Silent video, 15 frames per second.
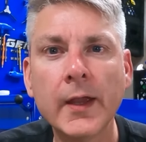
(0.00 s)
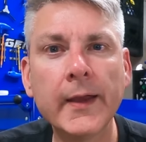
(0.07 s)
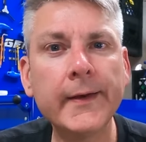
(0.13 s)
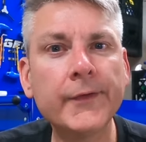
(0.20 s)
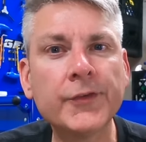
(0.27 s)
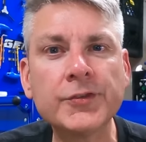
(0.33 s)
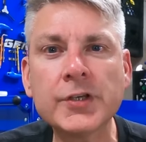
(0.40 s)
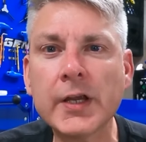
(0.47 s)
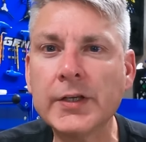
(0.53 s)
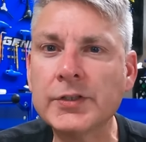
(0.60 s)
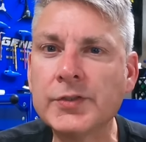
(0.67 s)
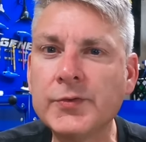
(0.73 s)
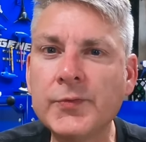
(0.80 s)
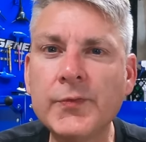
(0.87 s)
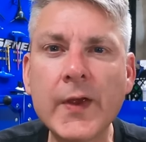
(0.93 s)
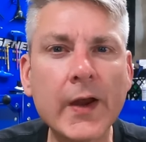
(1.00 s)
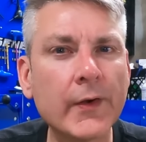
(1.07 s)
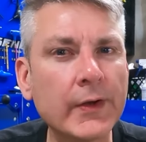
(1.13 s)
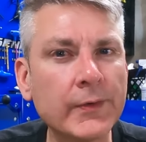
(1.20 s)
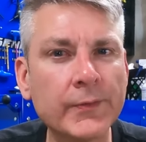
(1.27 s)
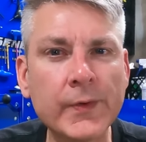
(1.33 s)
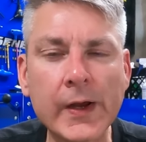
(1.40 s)
And it's changed
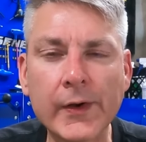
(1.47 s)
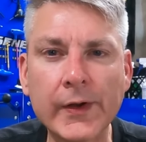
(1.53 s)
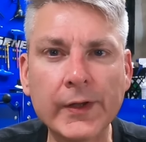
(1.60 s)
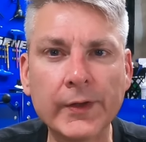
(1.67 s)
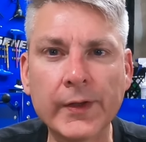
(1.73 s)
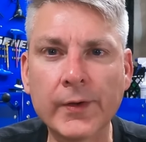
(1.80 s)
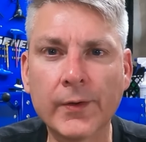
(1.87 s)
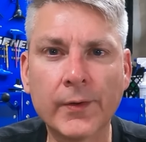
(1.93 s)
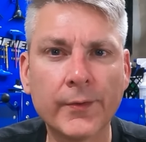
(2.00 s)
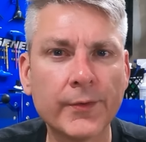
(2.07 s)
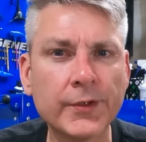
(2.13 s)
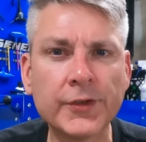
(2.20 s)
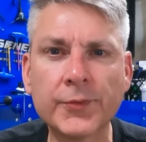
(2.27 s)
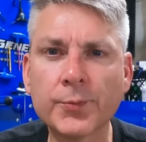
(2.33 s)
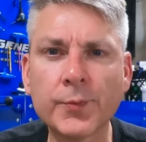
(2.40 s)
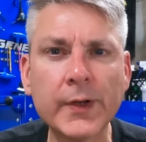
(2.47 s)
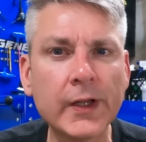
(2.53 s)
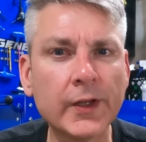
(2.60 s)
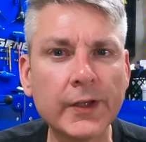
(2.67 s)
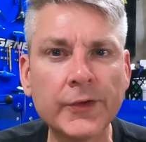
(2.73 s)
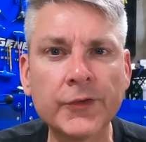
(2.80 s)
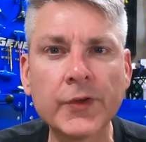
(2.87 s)
very, very little. Just
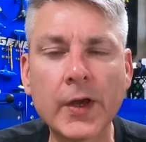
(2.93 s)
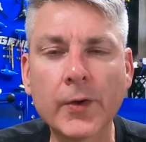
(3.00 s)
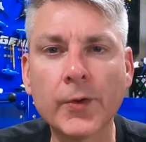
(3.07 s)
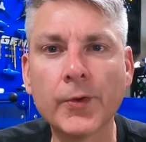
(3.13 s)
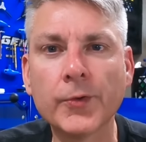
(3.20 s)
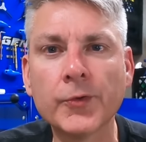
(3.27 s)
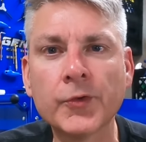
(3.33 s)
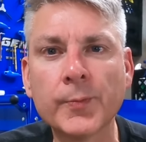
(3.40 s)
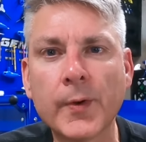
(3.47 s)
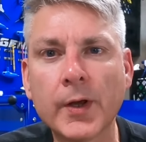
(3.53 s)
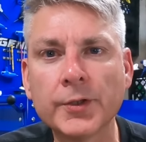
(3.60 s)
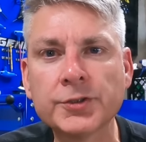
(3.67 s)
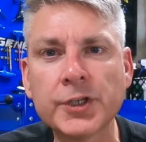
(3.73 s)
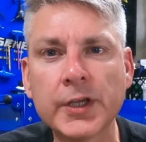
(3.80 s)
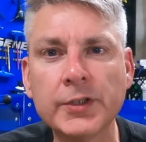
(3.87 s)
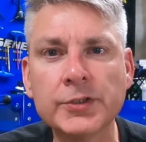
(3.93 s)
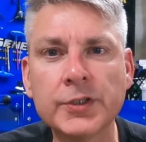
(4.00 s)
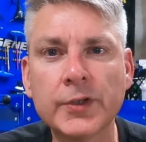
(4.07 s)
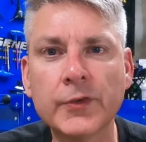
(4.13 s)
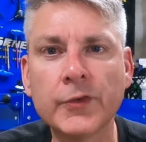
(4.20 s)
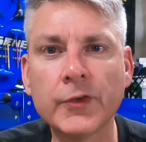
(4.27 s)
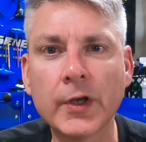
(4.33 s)
really subtle, small
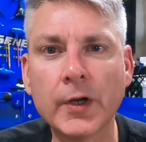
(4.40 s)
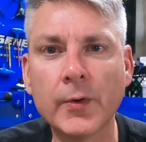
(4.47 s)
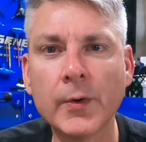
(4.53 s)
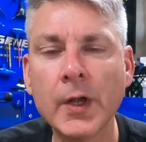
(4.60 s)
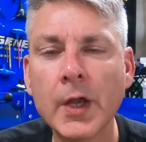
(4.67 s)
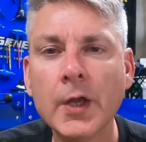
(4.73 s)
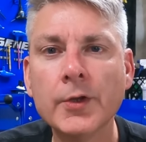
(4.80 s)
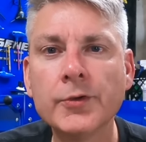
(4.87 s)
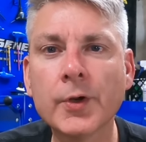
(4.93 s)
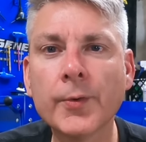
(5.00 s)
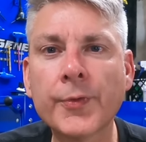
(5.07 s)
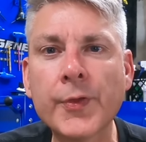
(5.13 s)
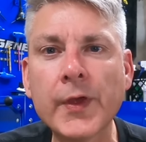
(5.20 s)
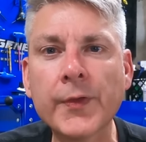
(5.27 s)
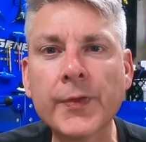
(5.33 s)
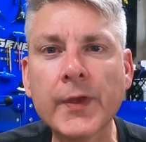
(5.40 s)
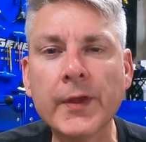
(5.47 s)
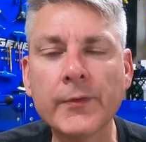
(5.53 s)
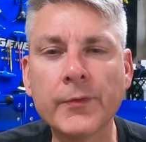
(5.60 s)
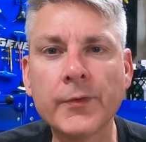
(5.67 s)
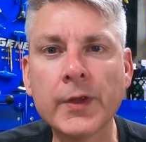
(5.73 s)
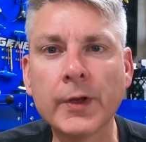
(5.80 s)
changes. So don't think
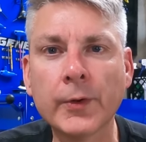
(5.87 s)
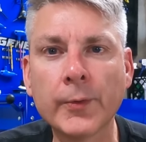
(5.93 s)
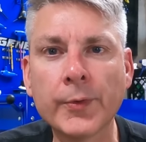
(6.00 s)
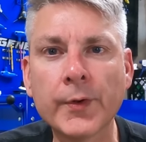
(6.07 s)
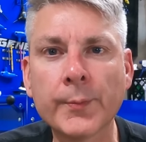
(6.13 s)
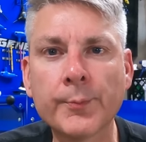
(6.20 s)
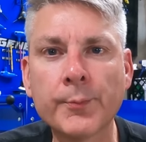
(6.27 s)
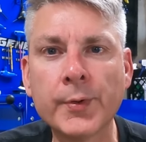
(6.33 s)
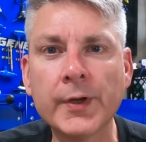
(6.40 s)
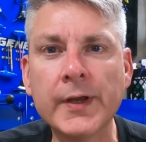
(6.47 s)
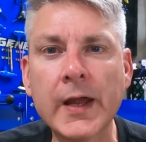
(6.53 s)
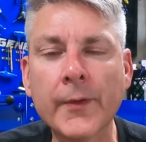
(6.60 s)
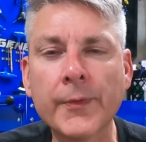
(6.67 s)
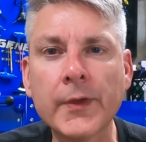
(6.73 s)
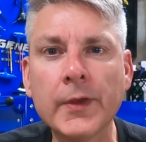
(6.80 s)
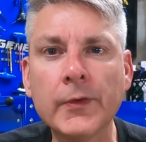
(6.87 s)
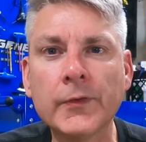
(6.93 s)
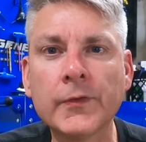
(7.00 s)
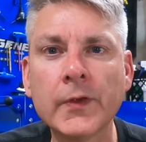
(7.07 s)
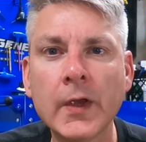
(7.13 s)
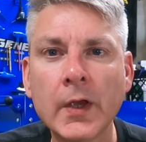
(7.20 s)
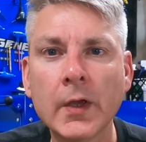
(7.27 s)
that, they're putting out
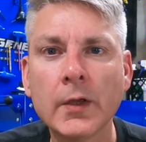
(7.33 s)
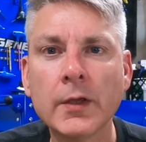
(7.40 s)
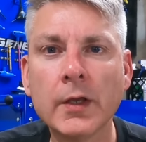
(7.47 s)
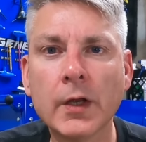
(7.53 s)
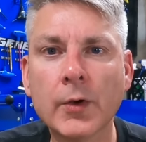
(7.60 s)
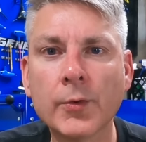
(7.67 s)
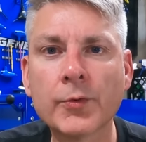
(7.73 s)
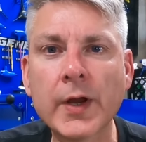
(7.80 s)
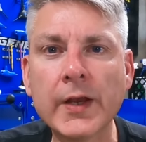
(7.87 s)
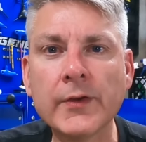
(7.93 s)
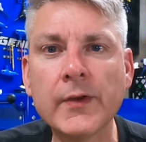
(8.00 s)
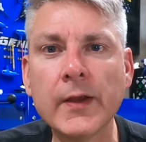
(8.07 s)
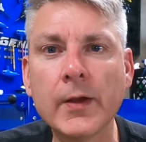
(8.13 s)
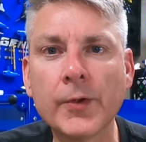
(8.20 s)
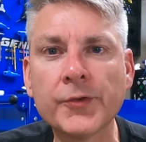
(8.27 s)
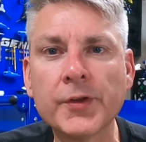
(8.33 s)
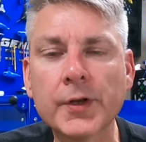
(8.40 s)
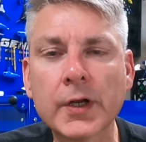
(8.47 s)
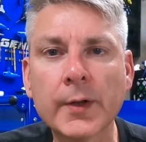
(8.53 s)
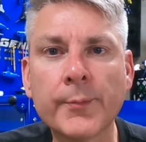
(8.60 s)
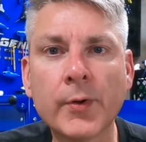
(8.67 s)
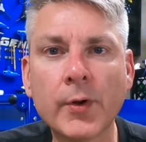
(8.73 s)
these, great deals.
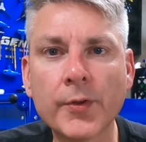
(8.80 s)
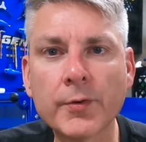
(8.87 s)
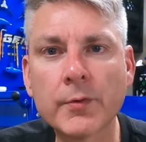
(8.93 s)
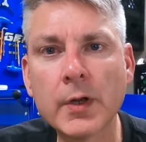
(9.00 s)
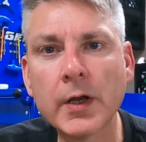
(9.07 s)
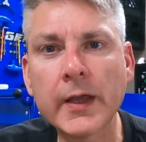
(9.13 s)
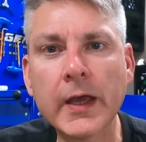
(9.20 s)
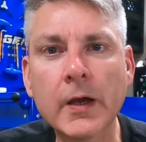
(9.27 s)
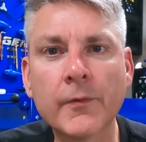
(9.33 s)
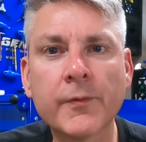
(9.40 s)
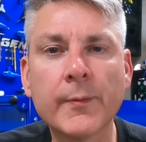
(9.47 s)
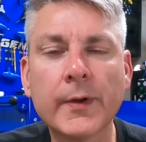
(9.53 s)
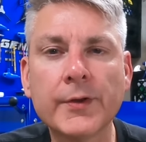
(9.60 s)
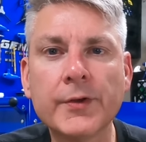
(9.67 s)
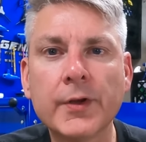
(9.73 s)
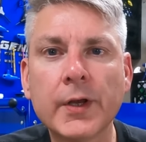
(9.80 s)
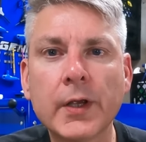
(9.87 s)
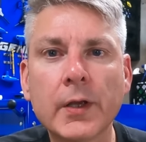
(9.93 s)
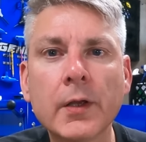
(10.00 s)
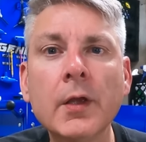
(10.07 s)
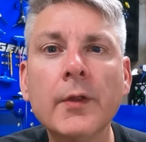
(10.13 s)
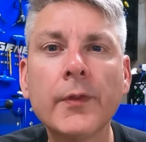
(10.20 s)
They're going to pull the rug out from under
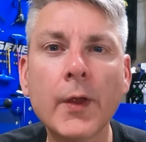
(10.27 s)
you.